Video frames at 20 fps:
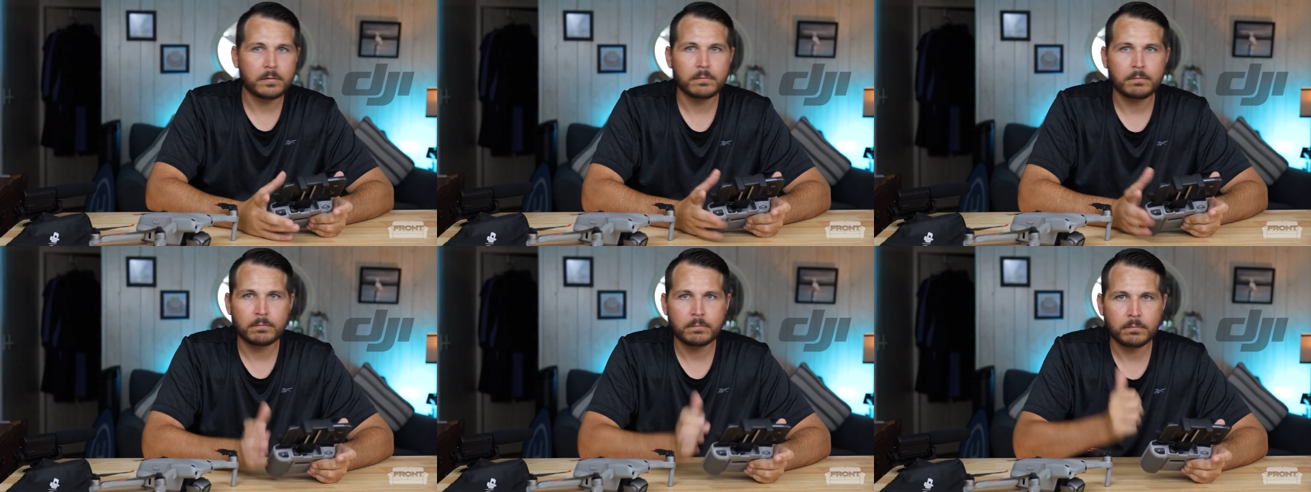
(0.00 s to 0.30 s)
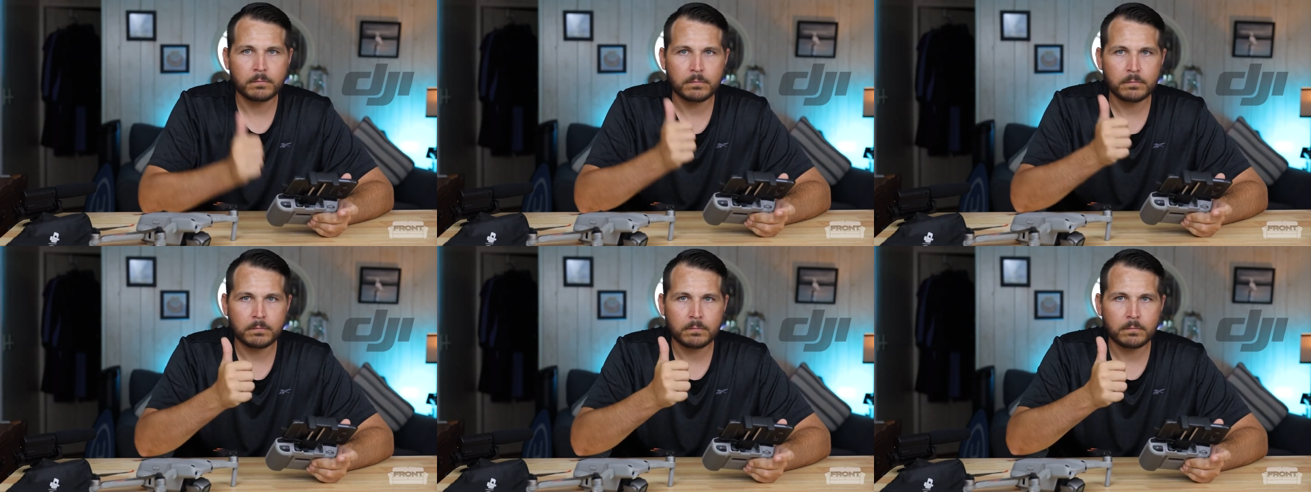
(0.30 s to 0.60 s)

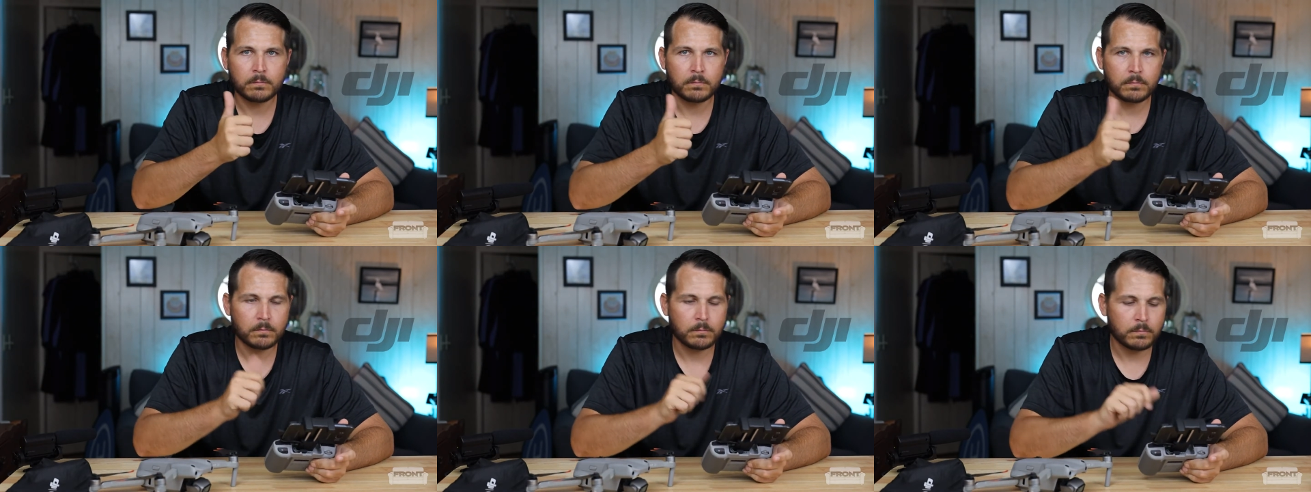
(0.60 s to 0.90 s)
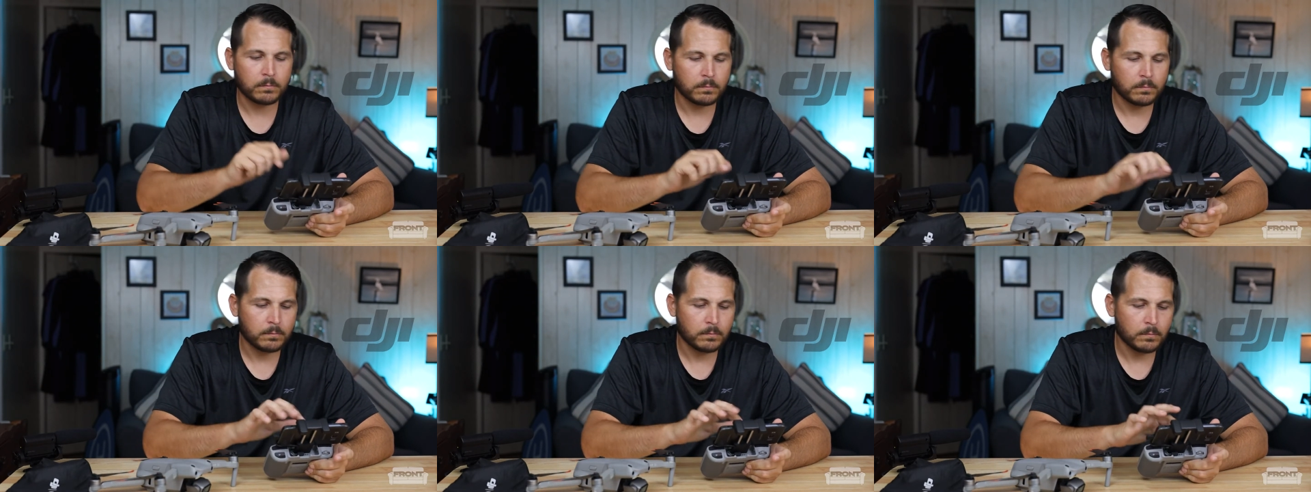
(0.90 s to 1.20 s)

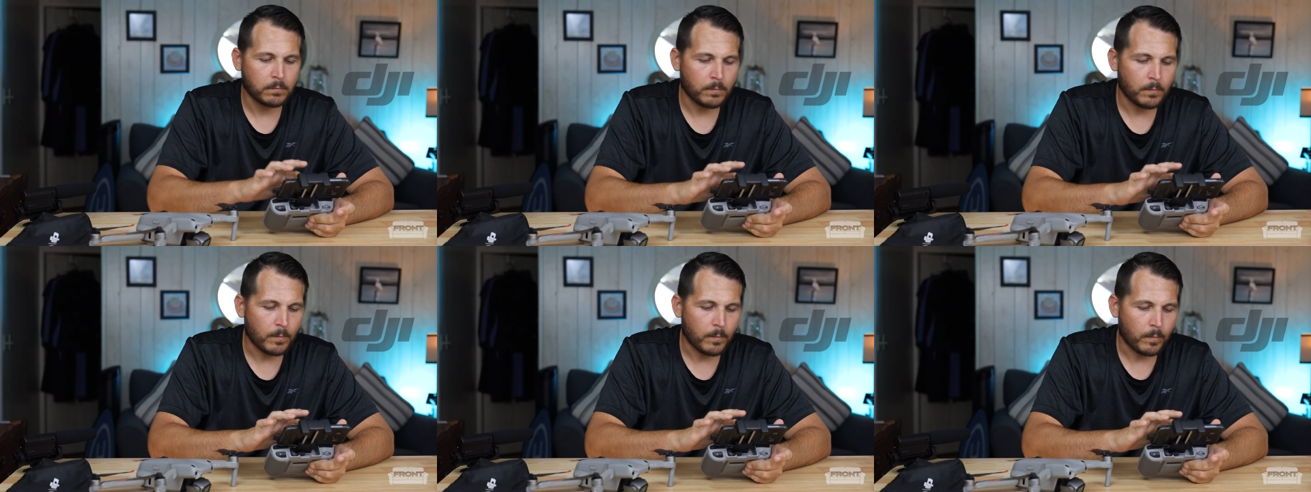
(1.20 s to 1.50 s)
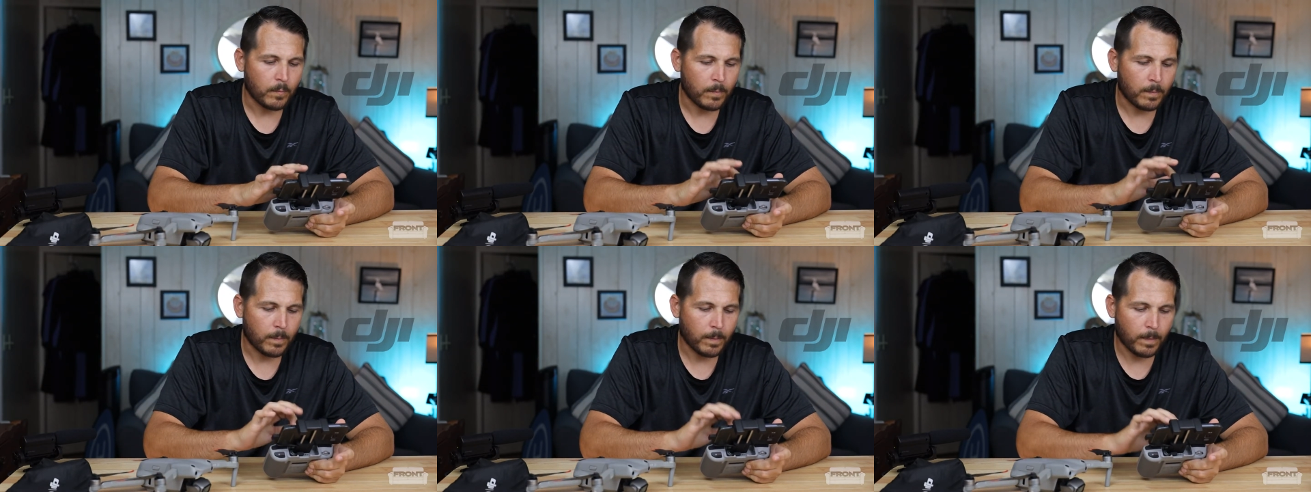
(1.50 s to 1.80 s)

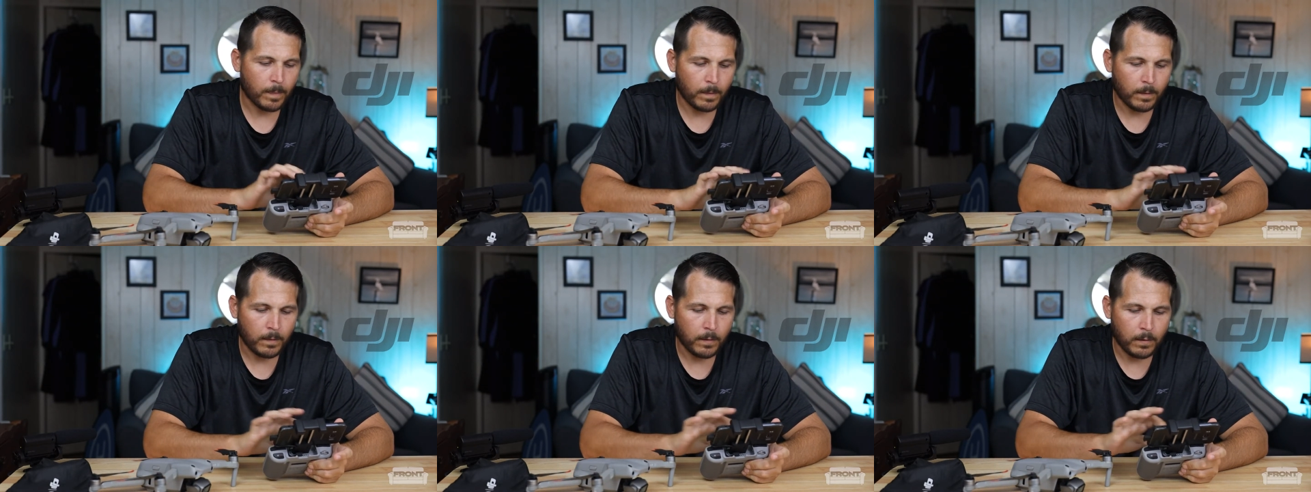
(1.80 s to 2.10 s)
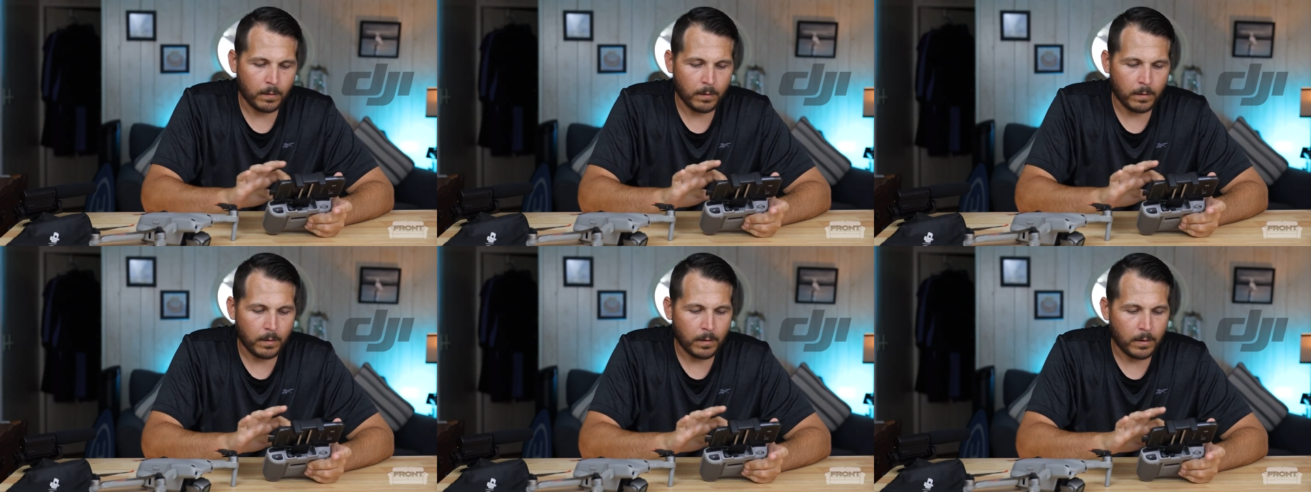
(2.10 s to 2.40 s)

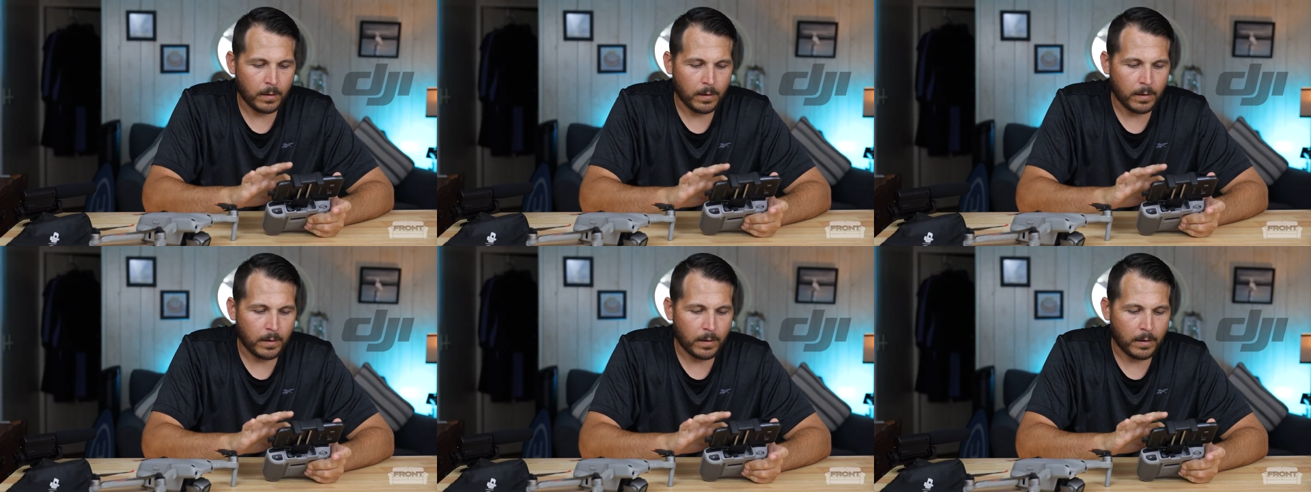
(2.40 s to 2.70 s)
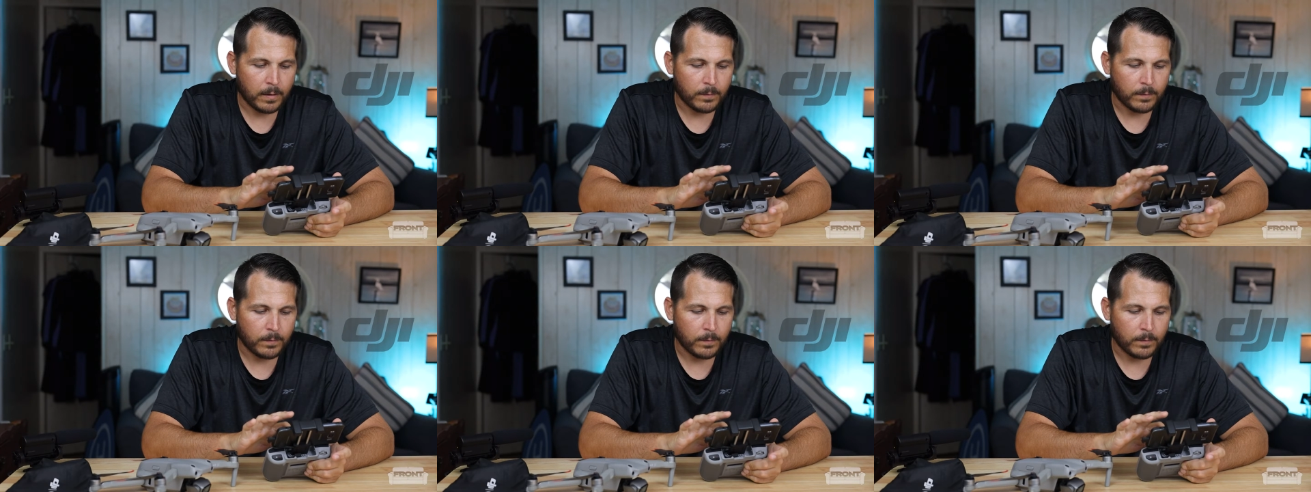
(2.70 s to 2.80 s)
(silence)